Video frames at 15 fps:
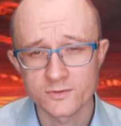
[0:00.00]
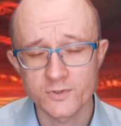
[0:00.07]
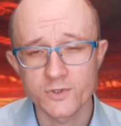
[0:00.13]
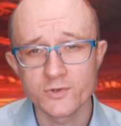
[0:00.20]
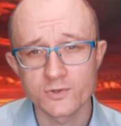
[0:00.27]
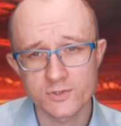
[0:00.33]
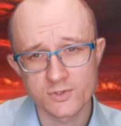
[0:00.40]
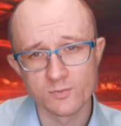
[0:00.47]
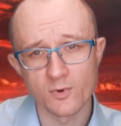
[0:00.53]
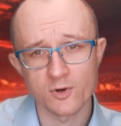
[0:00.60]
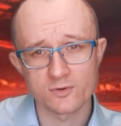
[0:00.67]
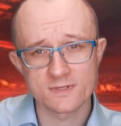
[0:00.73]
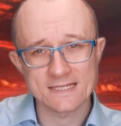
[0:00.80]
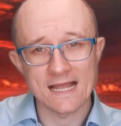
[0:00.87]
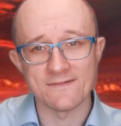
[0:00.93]
To your
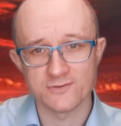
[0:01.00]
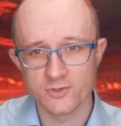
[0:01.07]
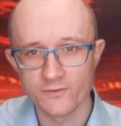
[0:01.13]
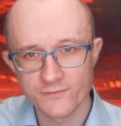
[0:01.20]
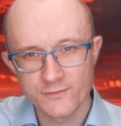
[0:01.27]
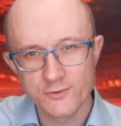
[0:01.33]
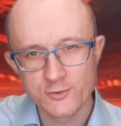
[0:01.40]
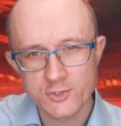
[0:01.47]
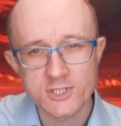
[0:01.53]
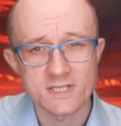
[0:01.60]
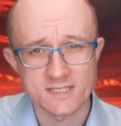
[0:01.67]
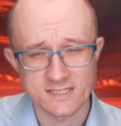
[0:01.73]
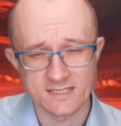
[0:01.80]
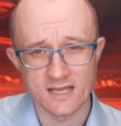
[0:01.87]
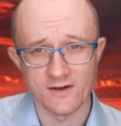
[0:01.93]
tomorrow's life, to your
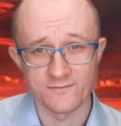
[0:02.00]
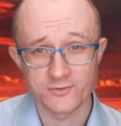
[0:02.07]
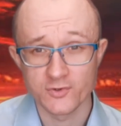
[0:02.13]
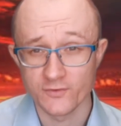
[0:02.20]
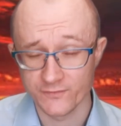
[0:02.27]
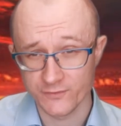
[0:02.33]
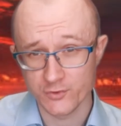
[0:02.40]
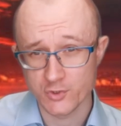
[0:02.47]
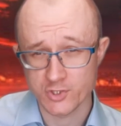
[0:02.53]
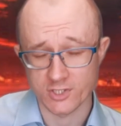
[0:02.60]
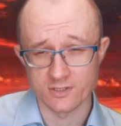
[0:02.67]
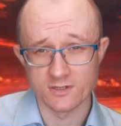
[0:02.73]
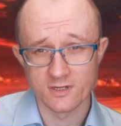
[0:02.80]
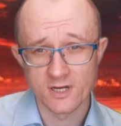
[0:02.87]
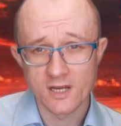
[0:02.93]
future self, to your
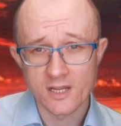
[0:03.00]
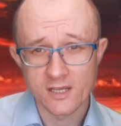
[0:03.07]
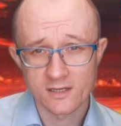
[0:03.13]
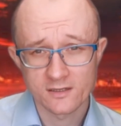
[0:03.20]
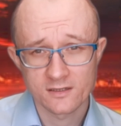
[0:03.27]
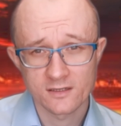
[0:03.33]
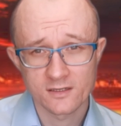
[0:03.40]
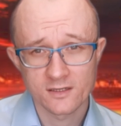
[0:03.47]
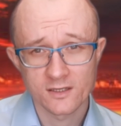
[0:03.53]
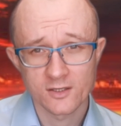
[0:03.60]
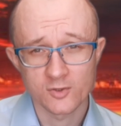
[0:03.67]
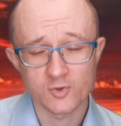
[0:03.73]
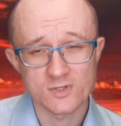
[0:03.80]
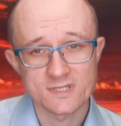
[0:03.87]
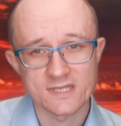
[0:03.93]
future.
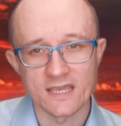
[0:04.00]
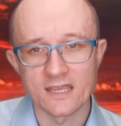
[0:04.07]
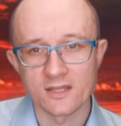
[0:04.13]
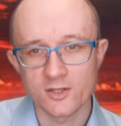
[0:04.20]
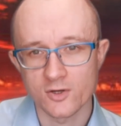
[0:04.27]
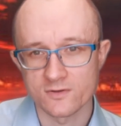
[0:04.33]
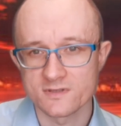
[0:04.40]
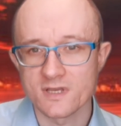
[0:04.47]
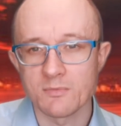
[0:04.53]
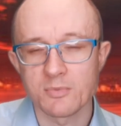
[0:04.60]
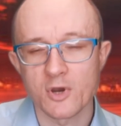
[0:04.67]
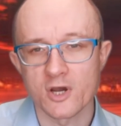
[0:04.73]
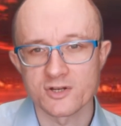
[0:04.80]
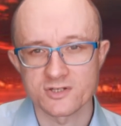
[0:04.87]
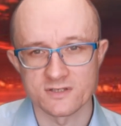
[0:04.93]
You're saying no
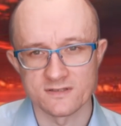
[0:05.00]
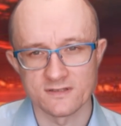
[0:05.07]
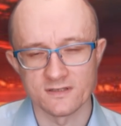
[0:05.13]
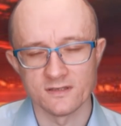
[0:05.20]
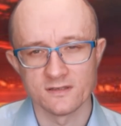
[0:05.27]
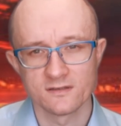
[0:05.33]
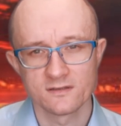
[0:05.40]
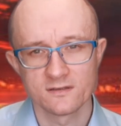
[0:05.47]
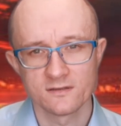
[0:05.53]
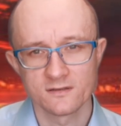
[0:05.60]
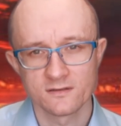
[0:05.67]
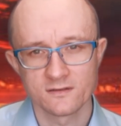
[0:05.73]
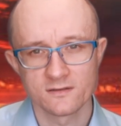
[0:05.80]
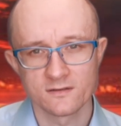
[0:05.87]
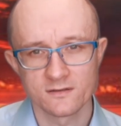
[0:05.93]
subconsciously.
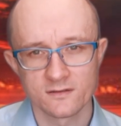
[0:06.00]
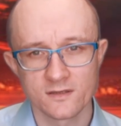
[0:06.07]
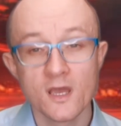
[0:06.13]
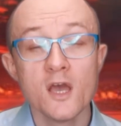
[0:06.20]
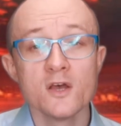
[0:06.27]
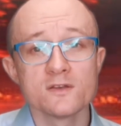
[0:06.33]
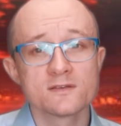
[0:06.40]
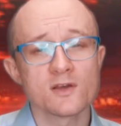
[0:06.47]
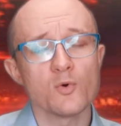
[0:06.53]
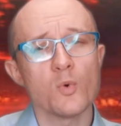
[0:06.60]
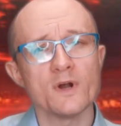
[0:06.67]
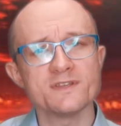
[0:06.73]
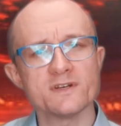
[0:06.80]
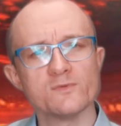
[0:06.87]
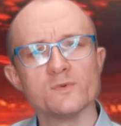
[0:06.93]
So
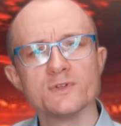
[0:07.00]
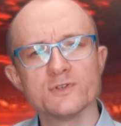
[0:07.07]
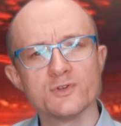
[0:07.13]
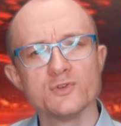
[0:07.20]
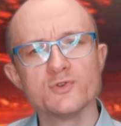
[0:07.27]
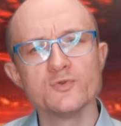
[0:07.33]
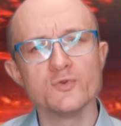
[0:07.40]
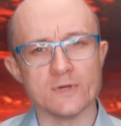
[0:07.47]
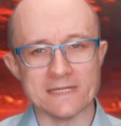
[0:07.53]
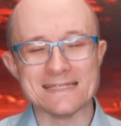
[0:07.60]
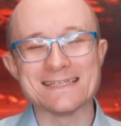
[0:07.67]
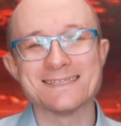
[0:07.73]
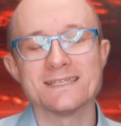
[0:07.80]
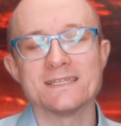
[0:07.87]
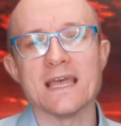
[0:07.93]
what I want you to do
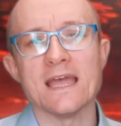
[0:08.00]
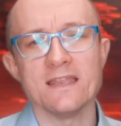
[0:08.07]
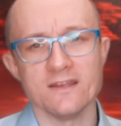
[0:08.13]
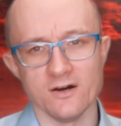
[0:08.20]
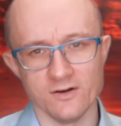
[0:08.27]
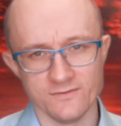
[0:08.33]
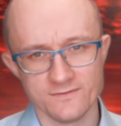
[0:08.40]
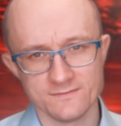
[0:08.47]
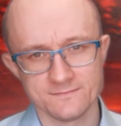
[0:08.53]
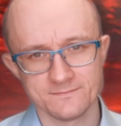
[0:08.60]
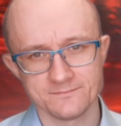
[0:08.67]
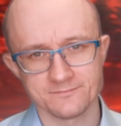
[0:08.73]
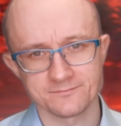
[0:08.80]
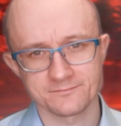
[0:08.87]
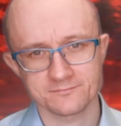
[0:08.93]
instead of,
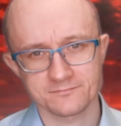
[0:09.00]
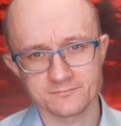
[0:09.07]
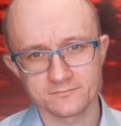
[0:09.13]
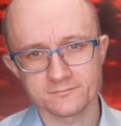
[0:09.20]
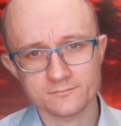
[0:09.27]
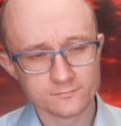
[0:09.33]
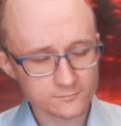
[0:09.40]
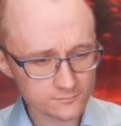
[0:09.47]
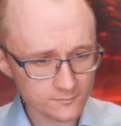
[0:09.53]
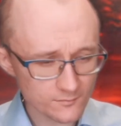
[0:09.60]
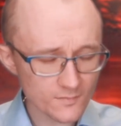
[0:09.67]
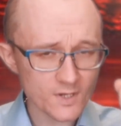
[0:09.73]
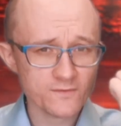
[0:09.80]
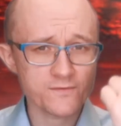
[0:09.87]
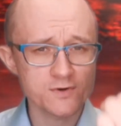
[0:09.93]

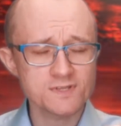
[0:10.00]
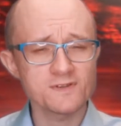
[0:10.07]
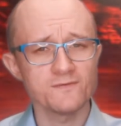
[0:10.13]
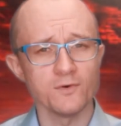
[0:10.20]
first